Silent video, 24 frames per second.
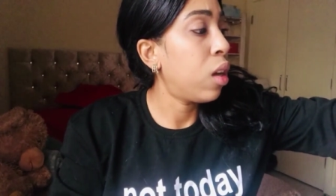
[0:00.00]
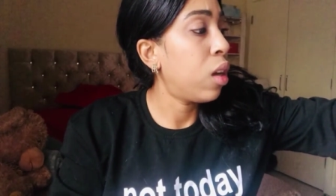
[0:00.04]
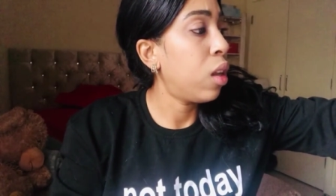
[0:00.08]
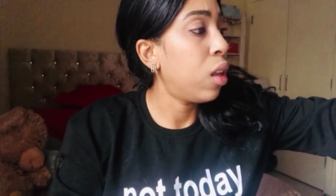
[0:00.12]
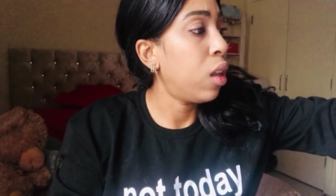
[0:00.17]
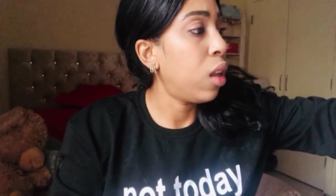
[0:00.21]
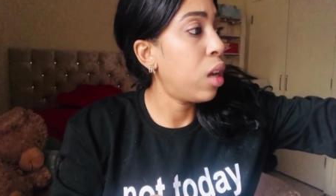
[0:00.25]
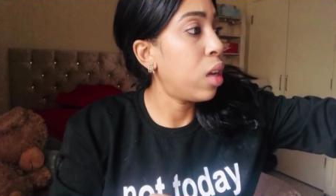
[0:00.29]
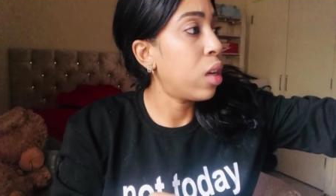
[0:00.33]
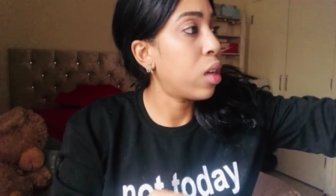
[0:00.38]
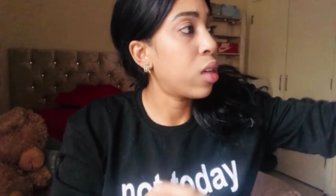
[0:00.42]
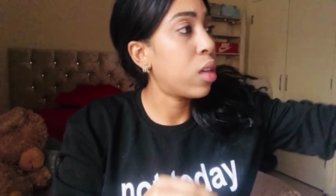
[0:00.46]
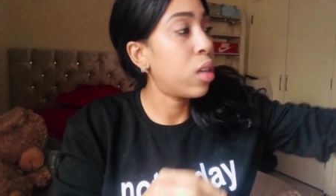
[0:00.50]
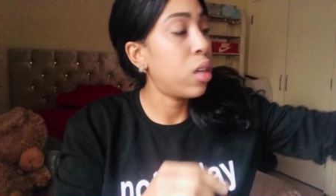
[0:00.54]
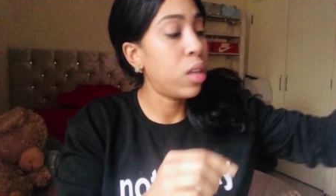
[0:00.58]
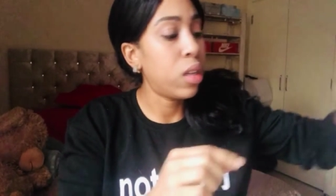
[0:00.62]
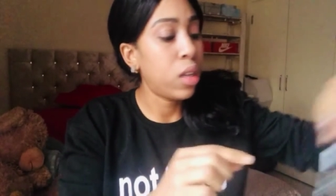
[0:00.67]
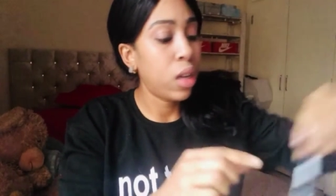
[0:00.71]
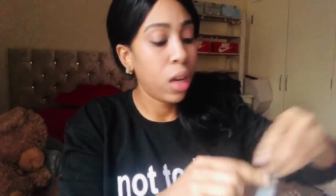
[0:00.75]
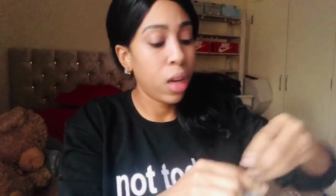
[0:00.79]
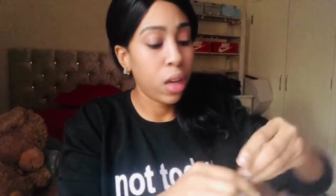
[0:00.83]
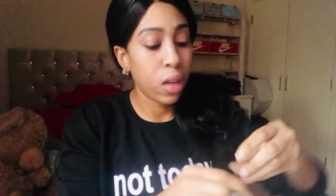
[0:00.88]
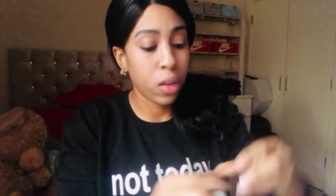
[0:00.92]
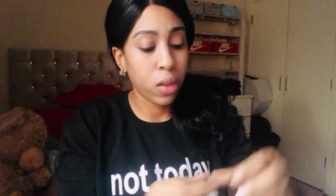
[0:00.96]
I went to
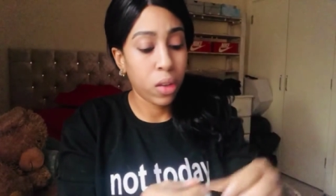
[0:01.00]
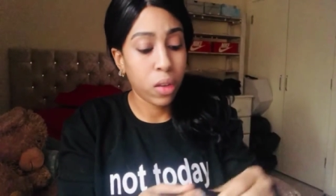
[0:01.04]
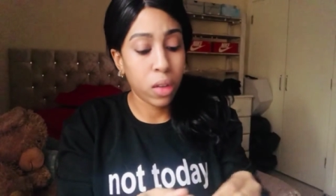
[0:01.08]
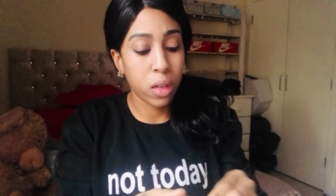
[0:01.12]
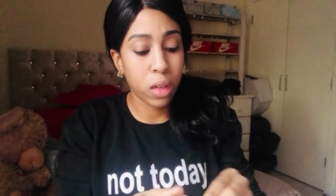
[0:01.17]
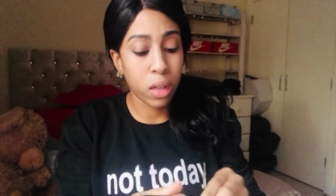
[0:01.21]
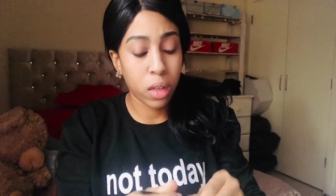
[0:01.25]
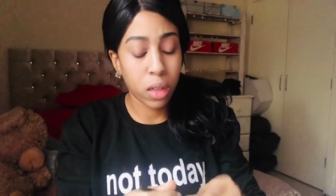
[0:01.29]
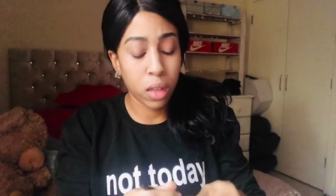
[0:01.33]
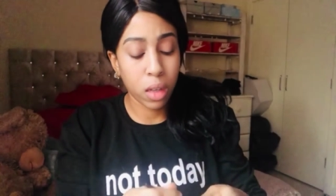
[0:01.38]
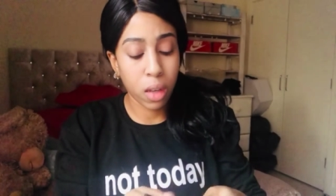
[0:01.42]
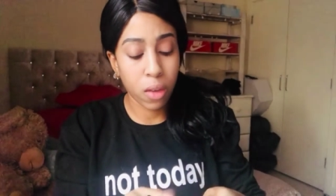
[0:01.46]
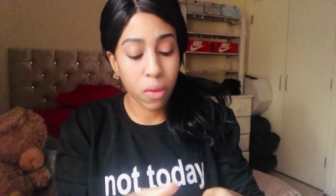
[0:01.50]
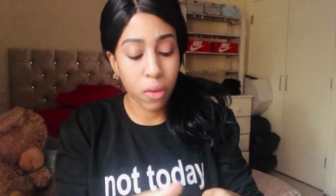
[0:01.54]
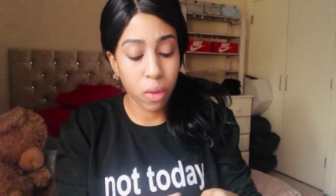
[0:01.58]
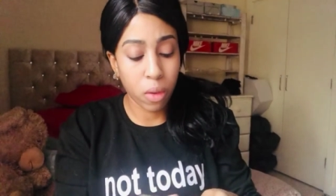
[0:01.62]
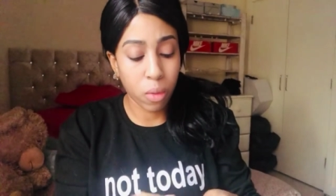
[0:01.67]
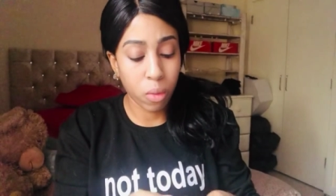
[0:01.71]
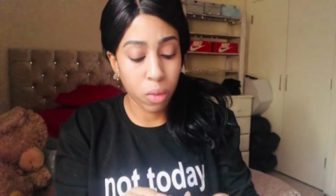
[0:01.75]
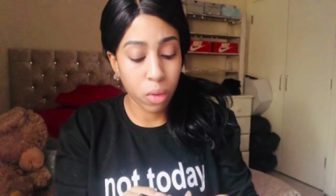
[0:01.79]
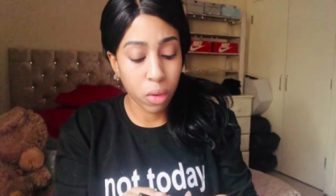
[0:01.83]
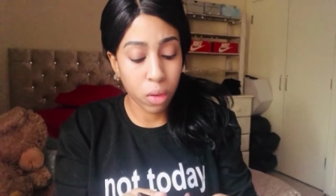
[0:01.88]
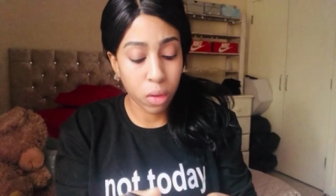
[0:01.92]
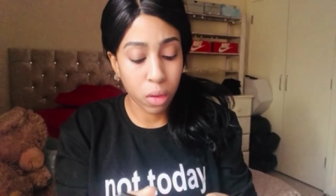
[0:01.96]
test to see if it
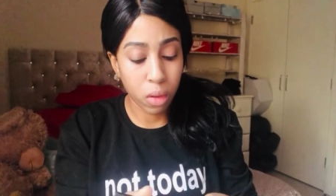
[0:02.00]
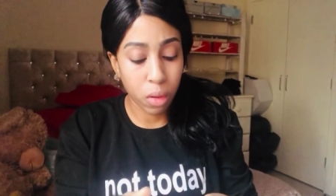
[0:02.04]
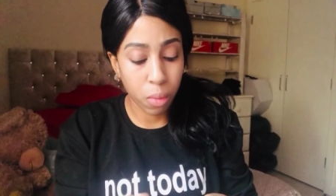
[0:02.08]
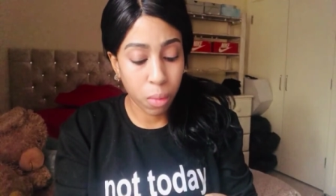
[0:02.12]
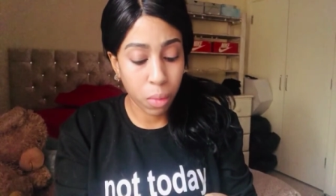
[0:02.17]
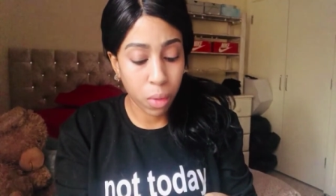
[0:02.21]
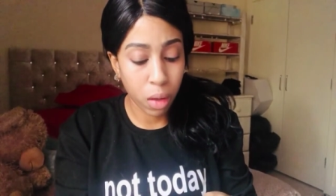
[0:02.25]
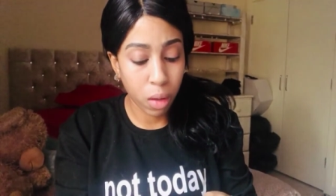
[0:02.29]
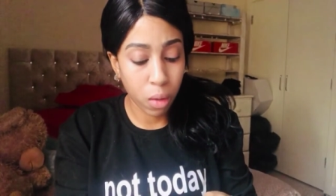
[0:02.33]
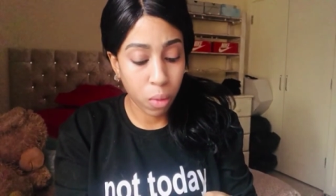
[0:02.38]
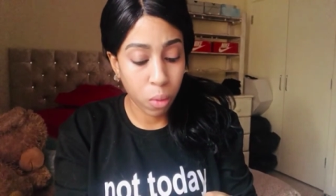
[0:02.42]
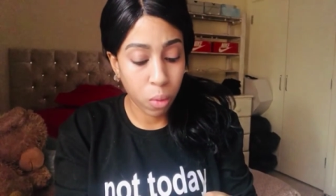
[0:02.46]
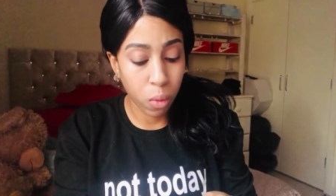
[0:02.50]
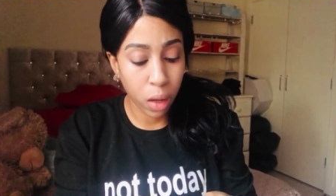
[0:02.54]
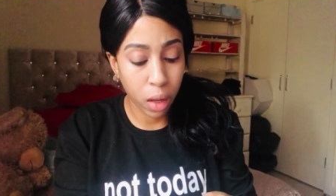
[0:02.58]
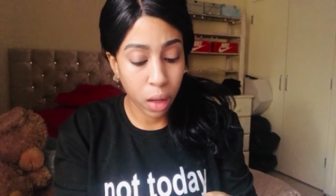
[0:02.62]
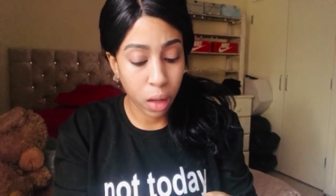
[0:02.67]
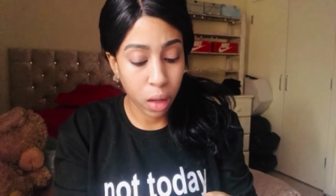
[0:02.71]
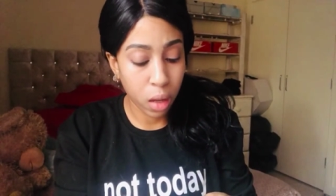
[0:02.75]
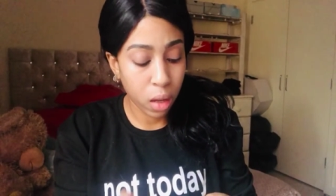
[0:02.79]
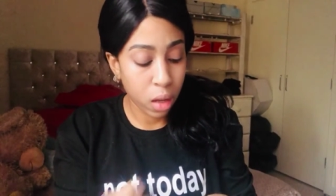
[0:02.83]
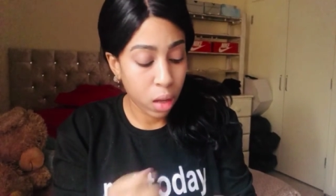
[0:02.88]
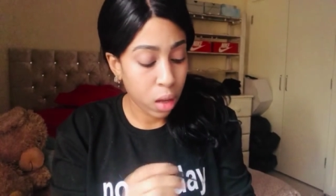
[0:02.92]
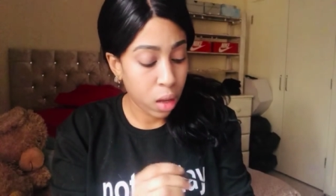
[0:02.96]
was a bit wet
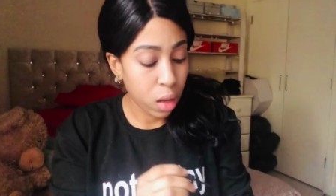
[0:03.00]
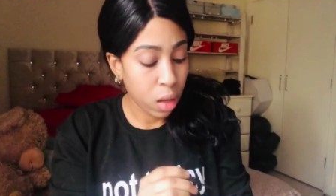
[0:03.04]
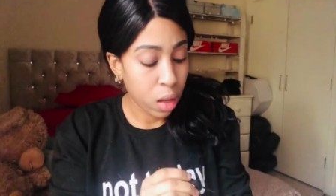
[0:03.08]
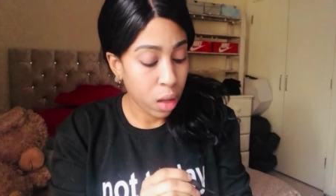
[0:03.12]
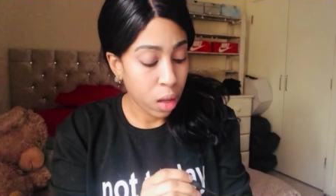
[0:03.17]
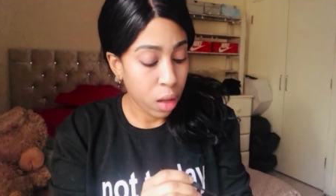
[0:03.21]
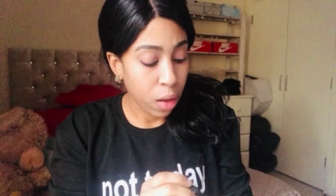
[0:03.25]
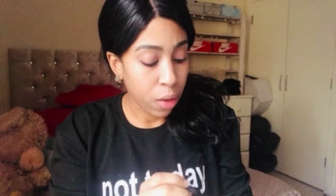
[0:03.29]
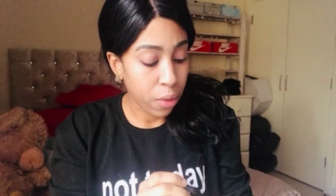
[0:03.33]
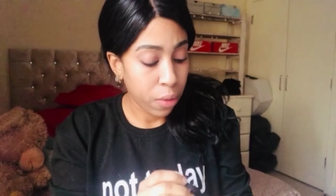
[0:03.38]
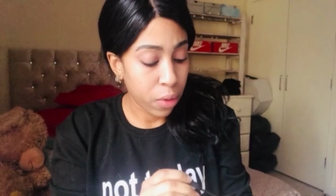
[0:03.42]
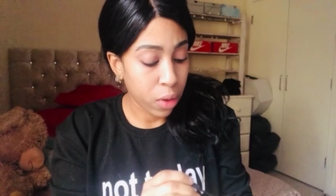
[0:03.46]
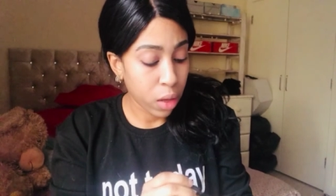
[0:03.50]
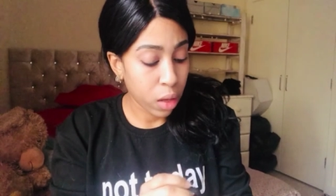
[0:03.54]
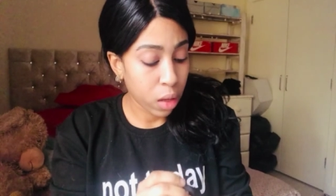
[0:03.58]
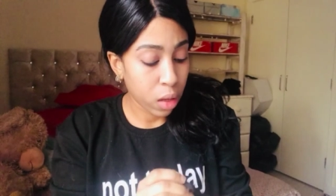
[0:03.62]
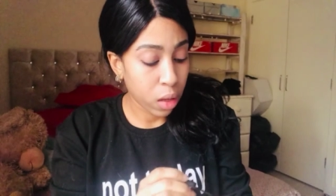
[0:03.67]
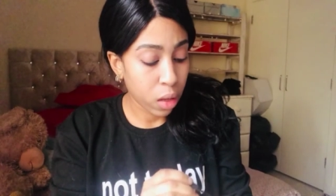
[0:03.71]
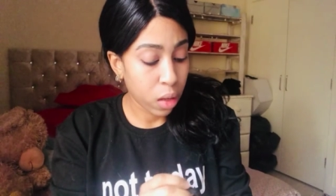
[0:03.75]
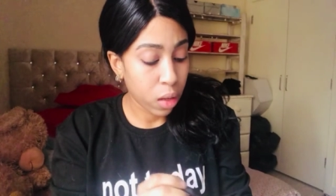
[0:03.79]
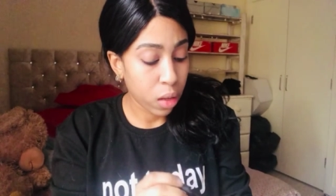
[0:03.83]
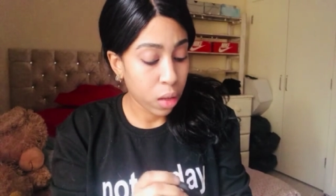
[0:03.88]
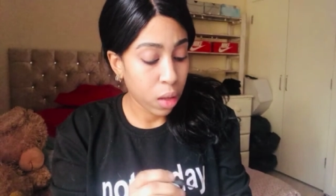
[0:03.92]
I think